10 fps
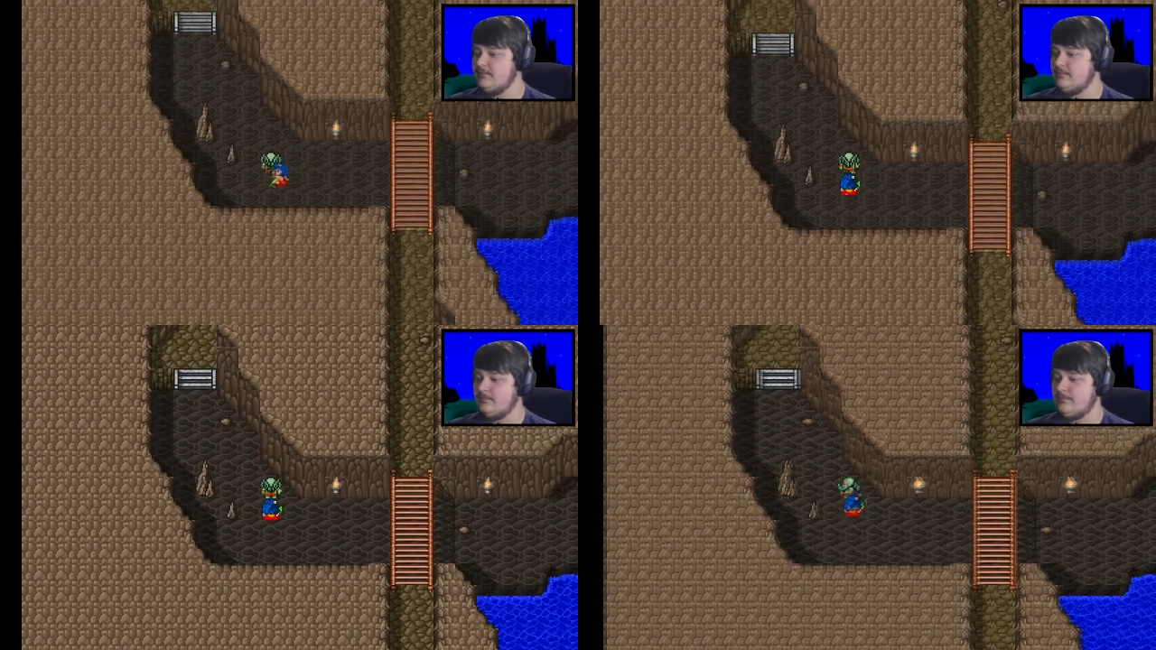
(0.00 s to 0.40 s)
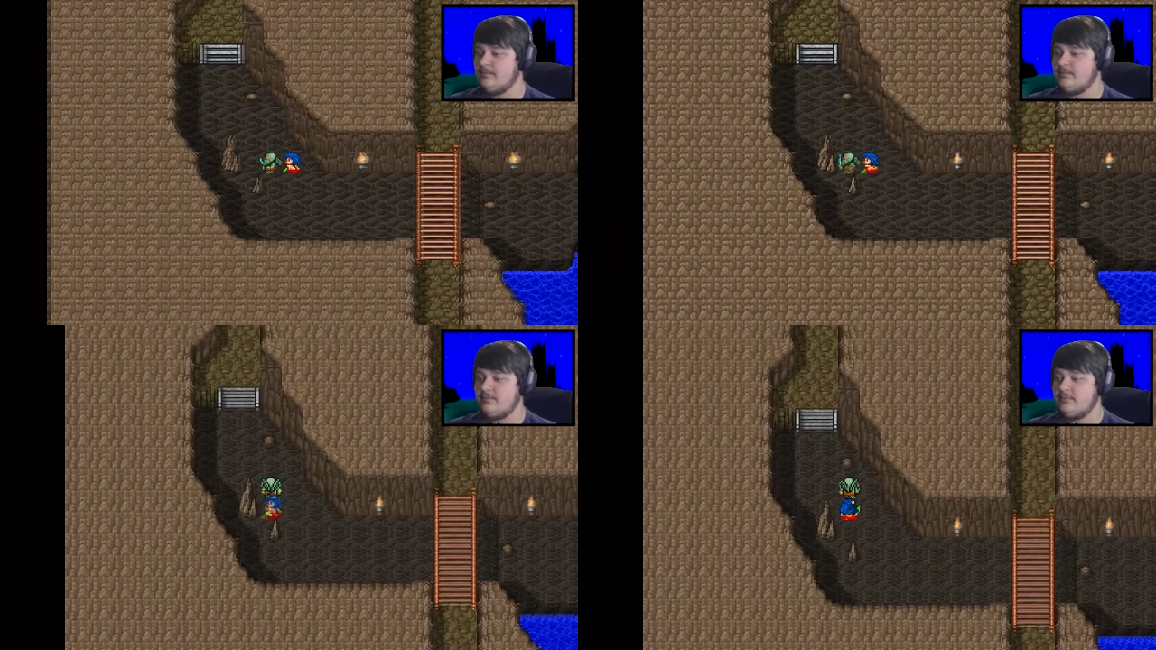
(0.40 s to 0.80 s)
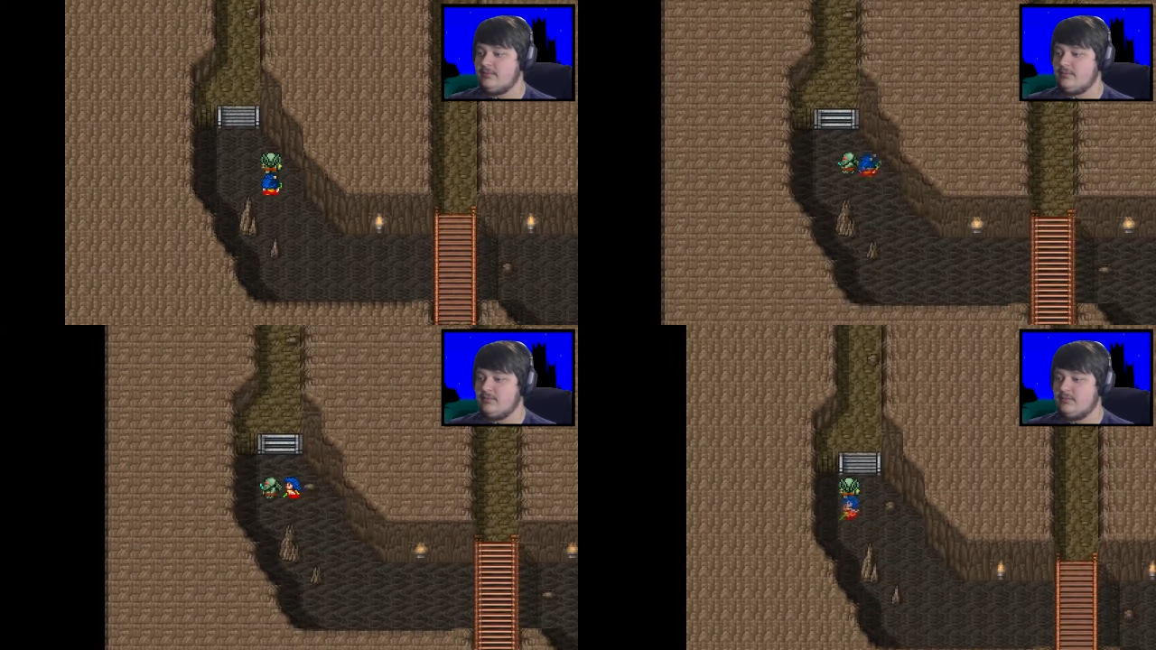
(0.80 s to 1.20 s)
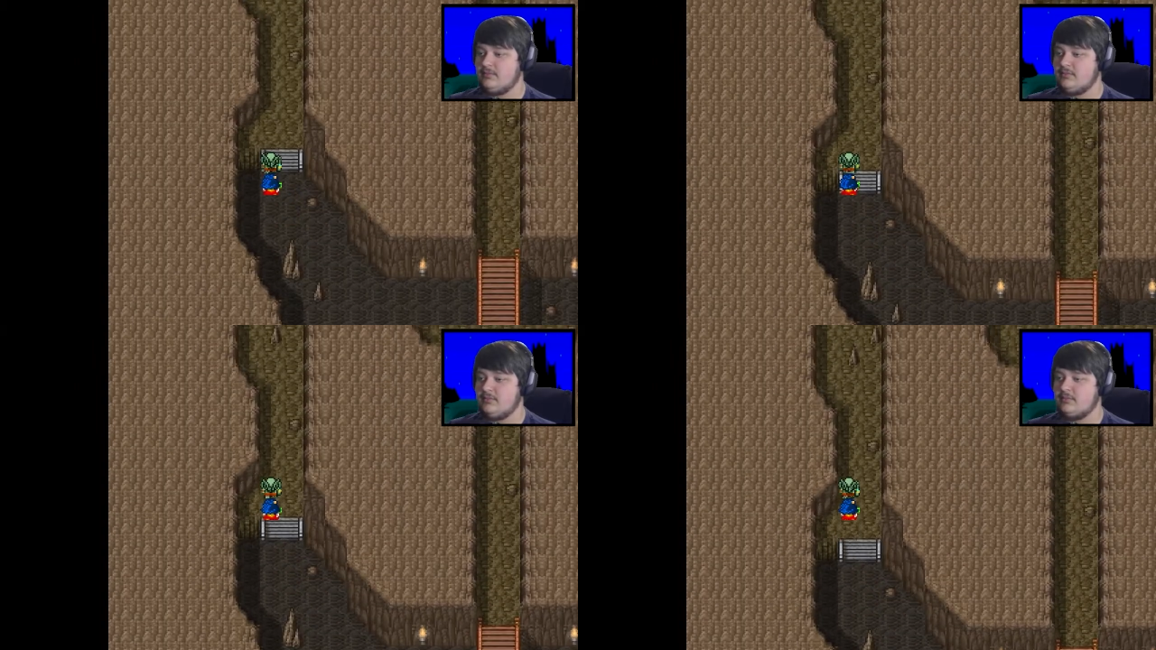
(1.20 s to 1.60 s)

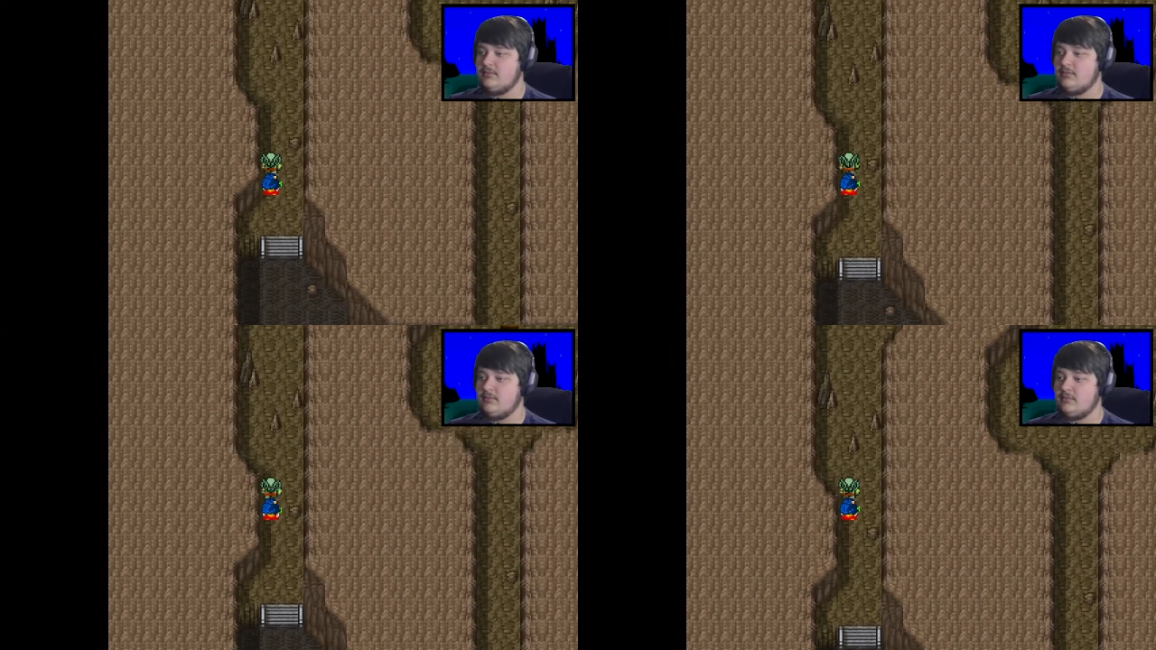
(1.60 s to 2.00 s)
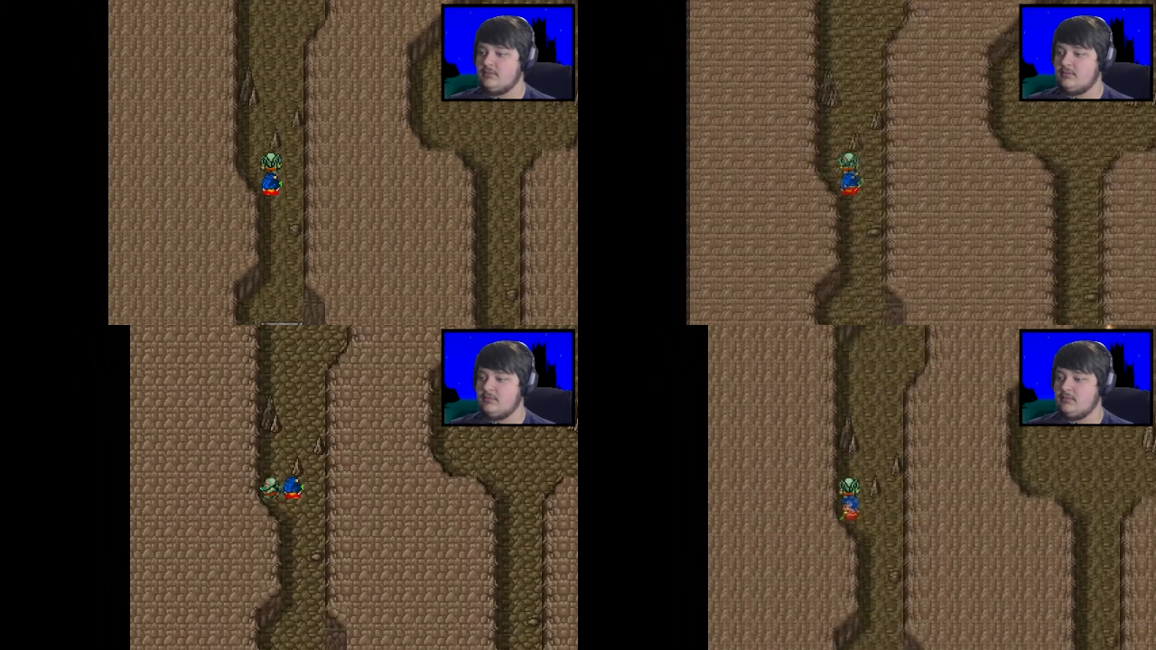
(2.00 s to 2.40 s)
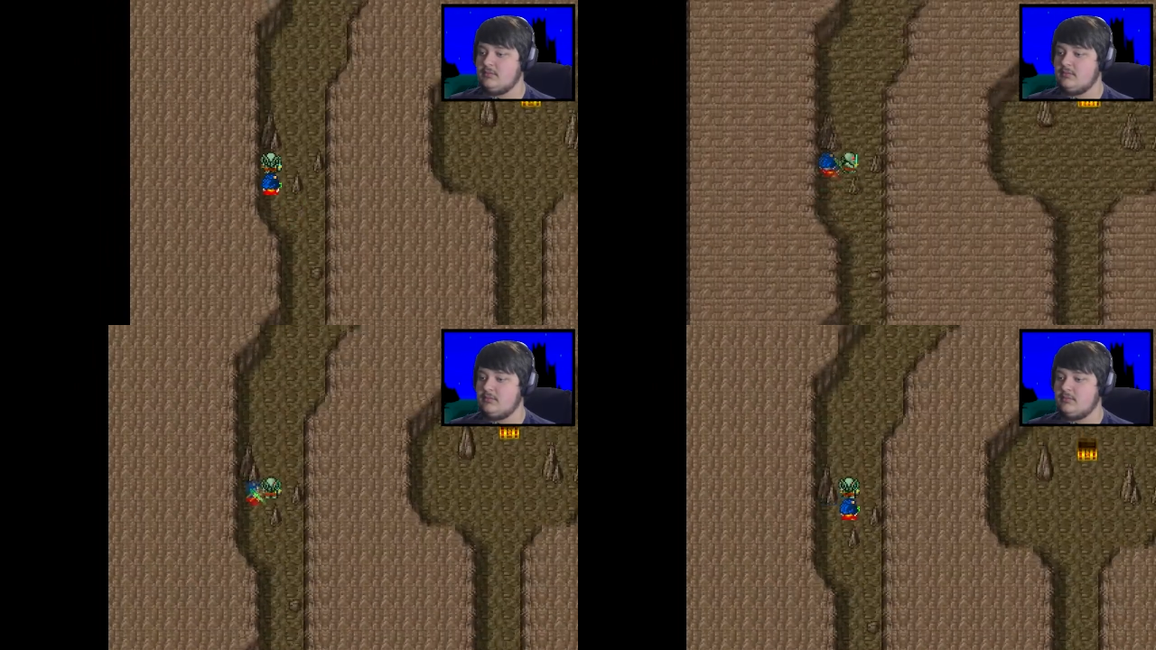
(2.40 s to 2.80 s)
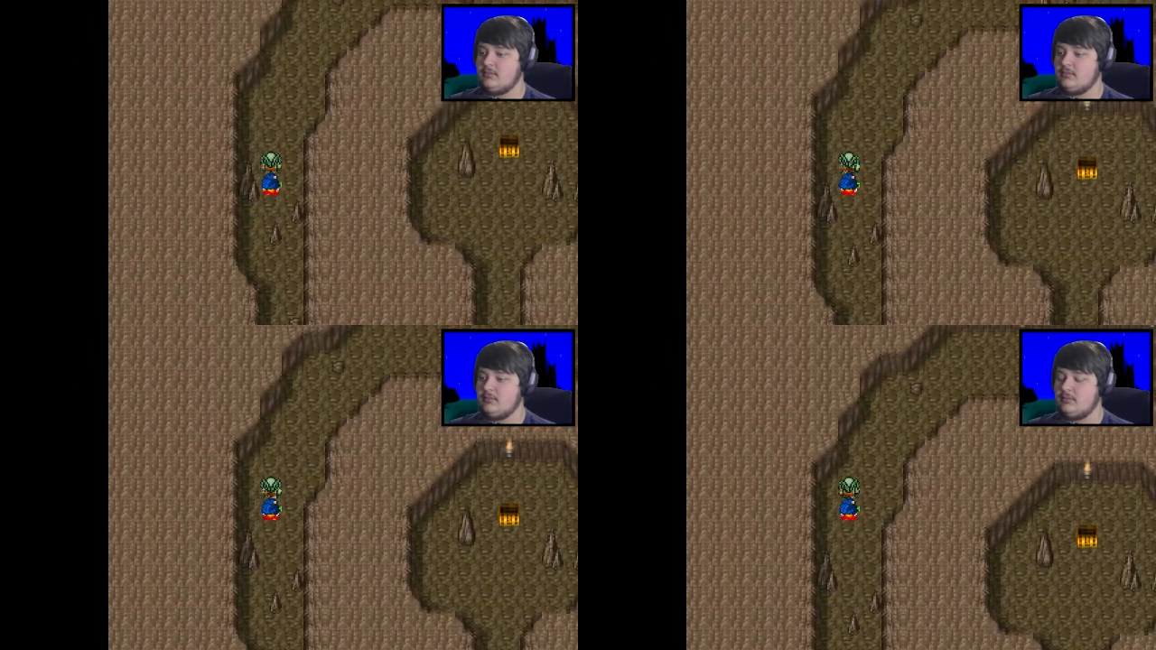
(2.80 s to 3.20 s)

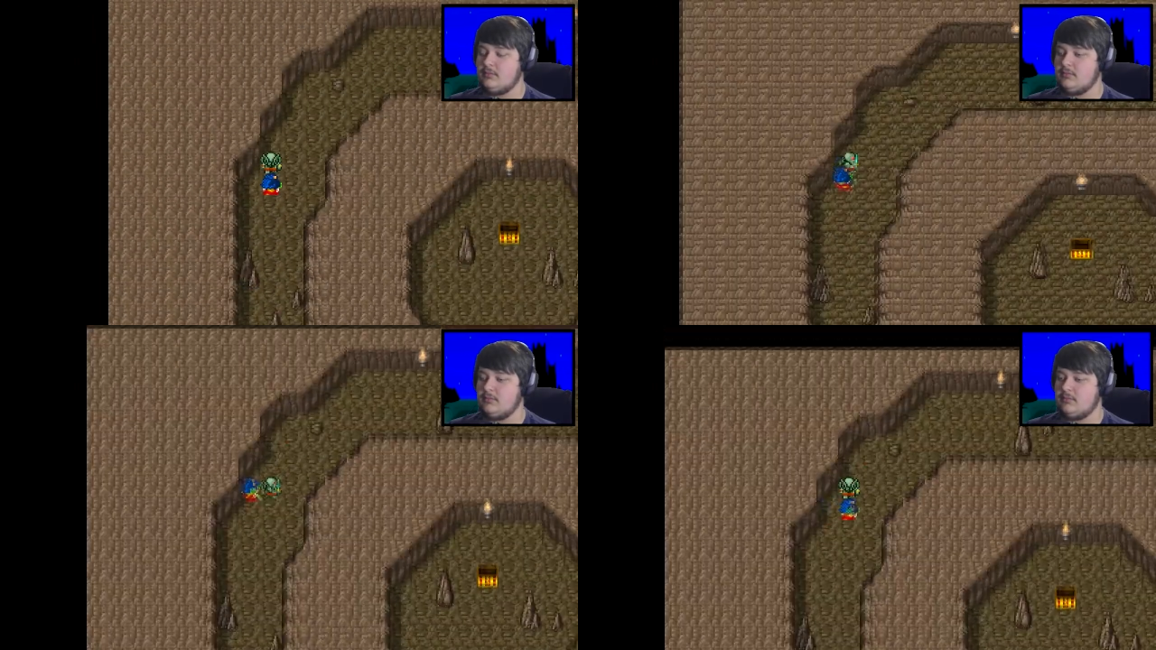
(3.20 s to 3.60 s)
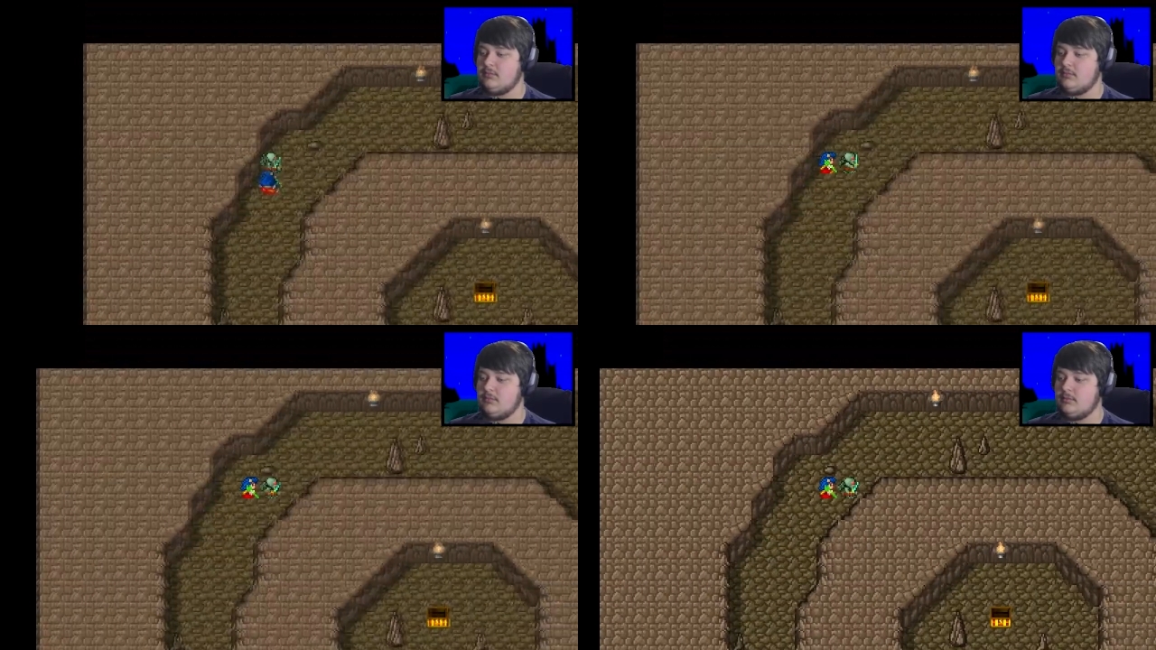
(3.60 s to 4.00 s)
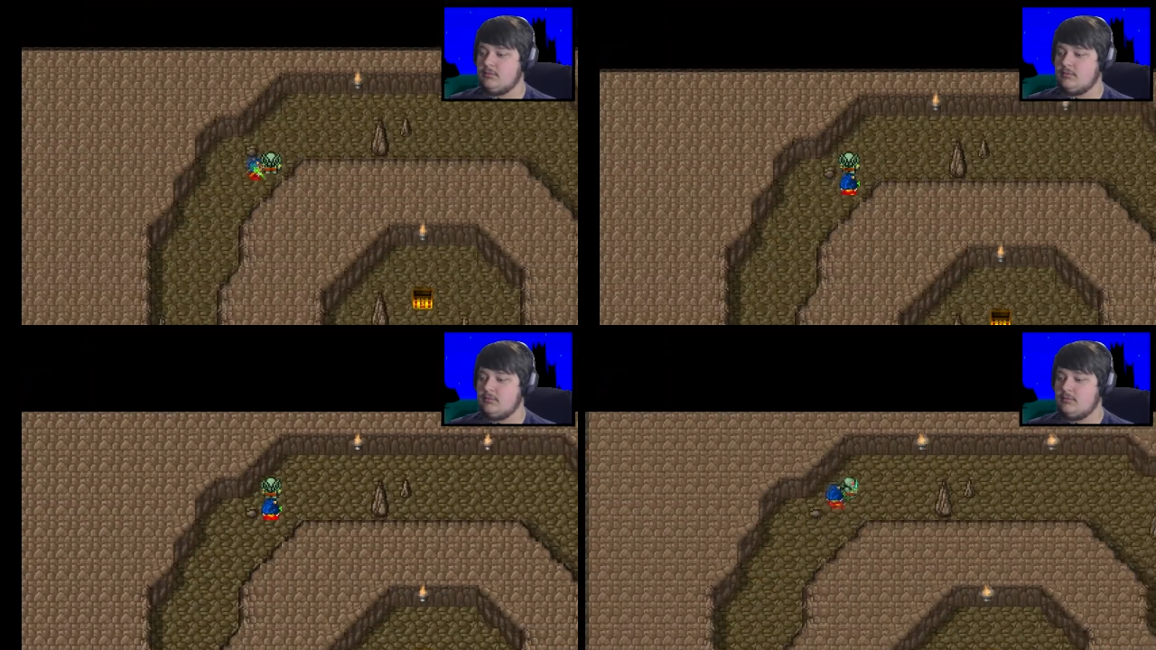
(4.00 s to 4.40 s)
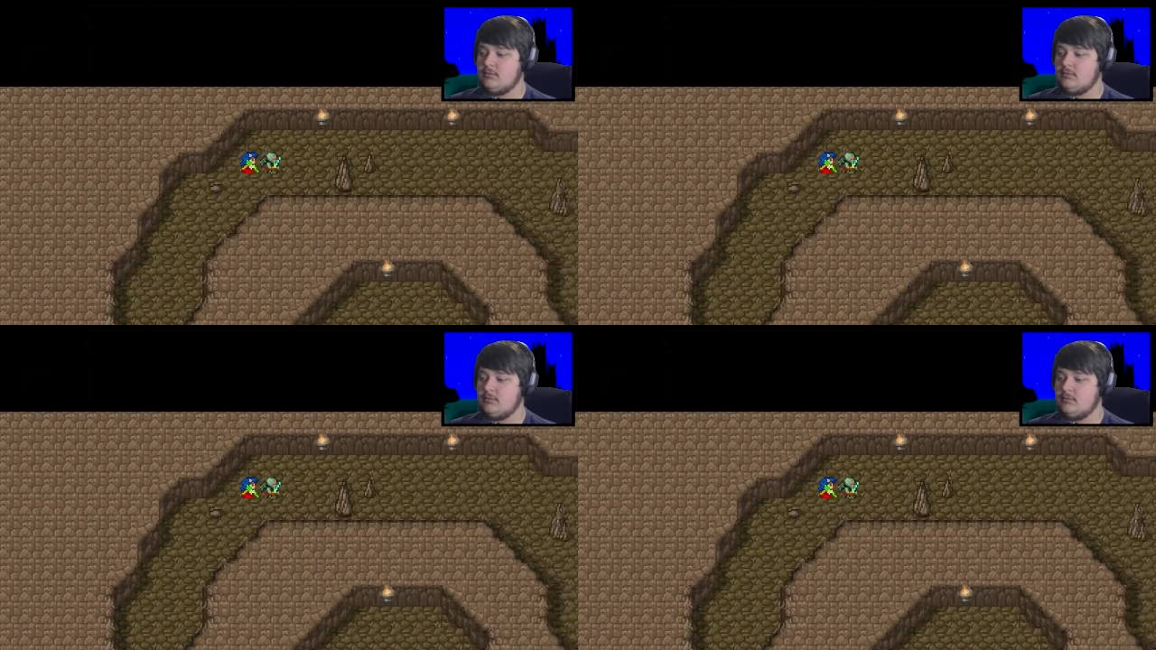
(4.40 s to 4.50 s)
(no one is talking)